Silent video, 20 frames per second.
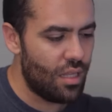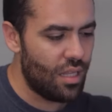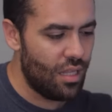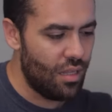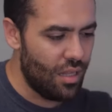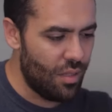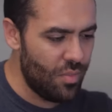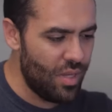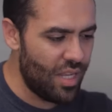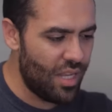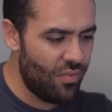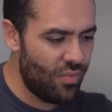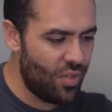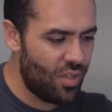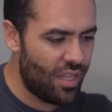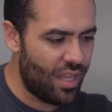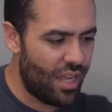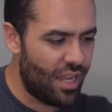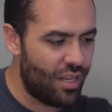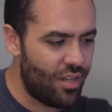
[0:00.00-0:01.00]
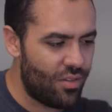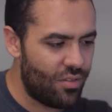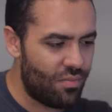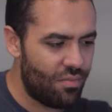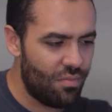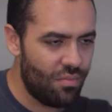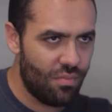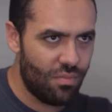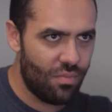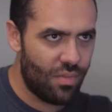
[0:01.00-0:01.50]
let me give you the end
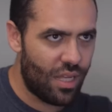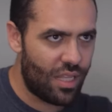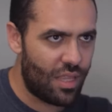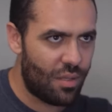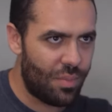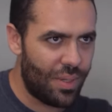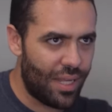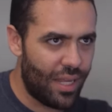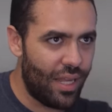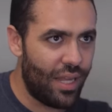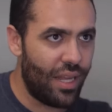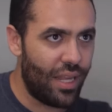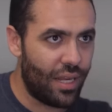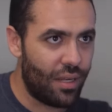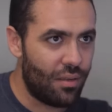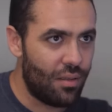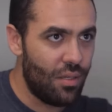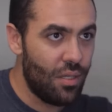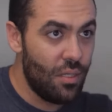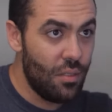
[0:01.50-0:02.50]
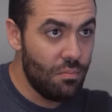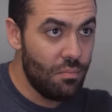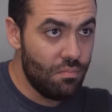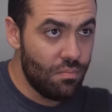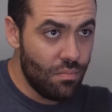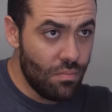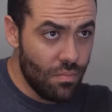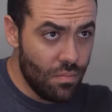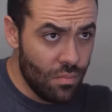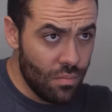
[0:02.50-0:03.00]
at the beginning
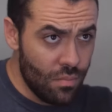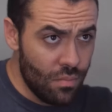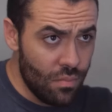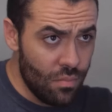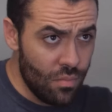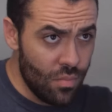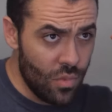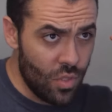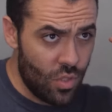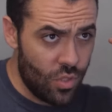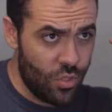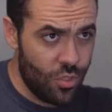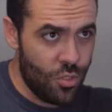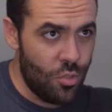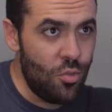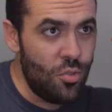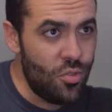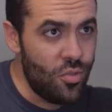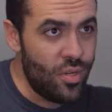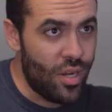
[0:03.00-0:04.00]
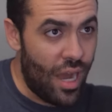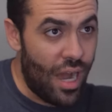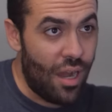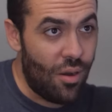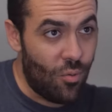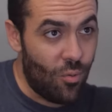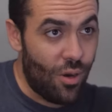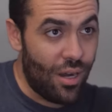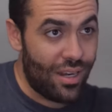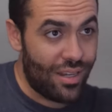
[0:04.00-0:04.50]
you do not
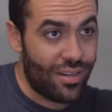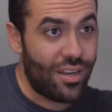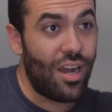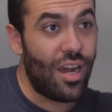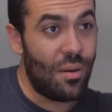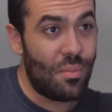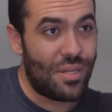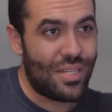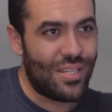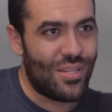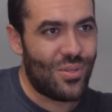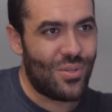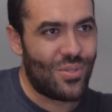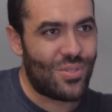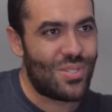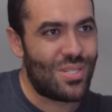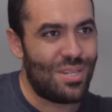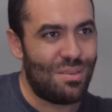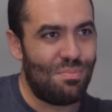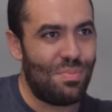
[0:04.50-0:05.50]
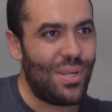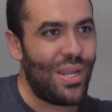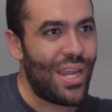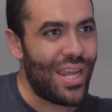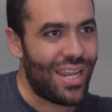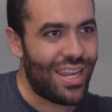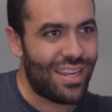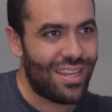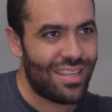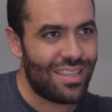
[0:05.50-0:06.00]
want common use to
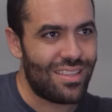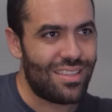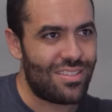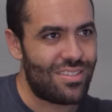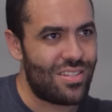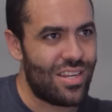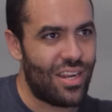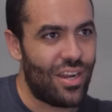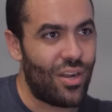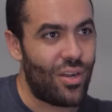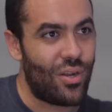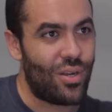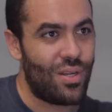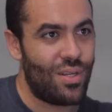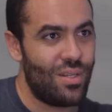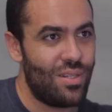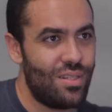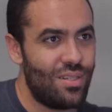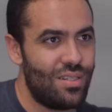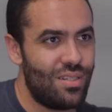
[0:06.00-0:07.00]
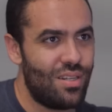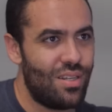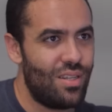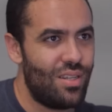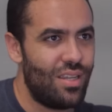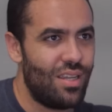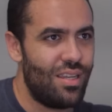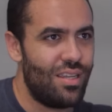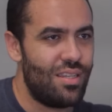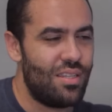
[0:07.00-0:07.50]
be the standard
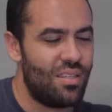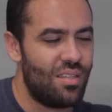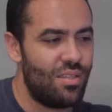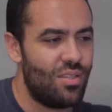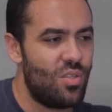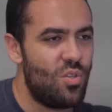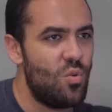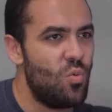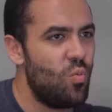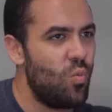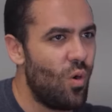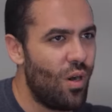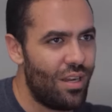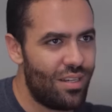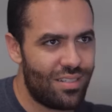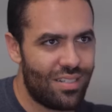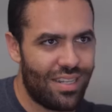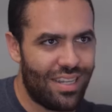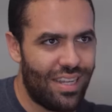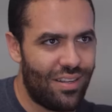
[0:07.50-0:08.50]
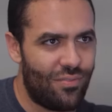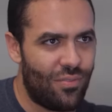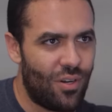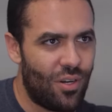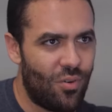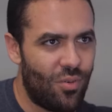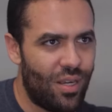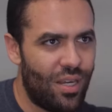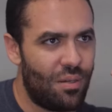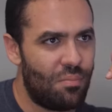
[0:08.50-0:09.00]
yes you at want least not the sole
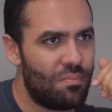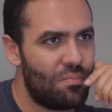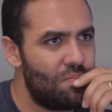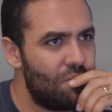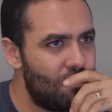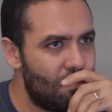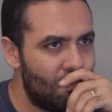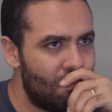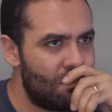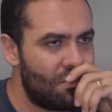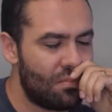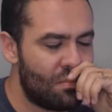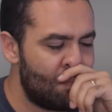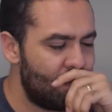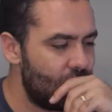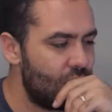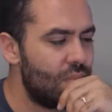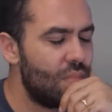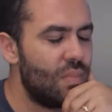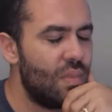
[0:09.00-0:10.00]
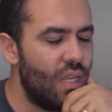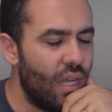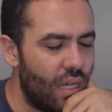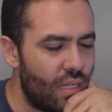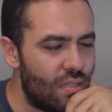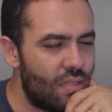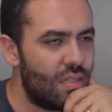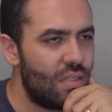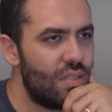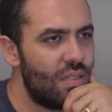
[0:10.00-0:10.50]
and exclusive one
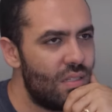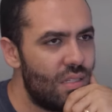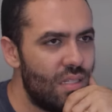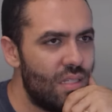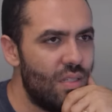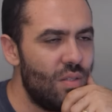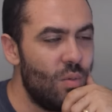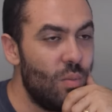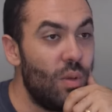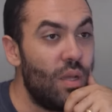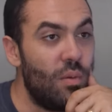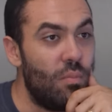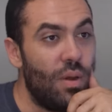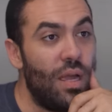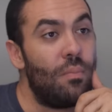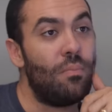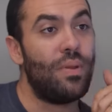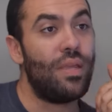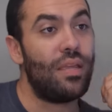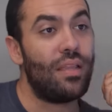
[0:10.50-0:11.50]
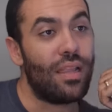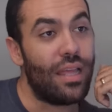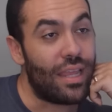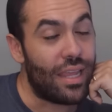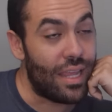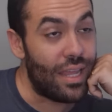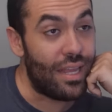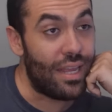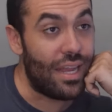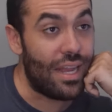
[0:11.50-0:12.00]
yes, you it might be like
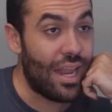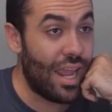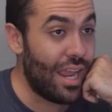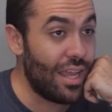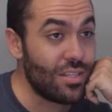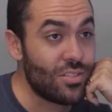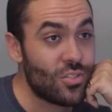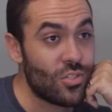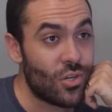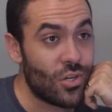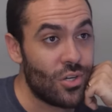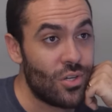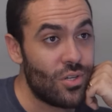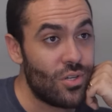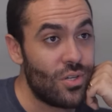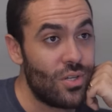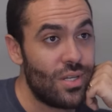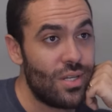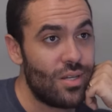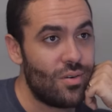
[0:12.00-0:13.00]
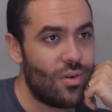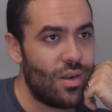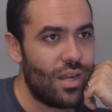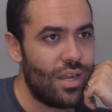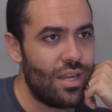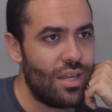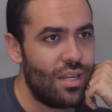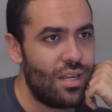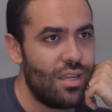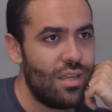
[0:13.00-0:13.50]
an enhancer,
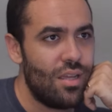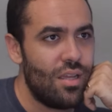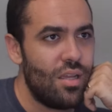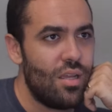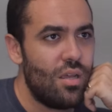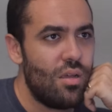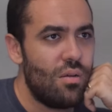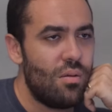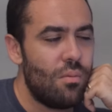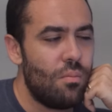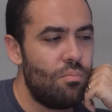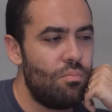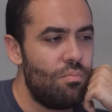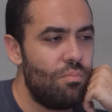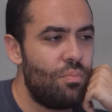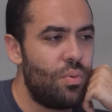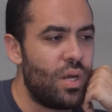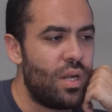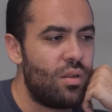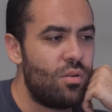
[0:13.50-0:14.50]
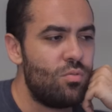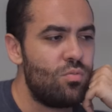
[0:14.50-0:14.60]
right? Yes. But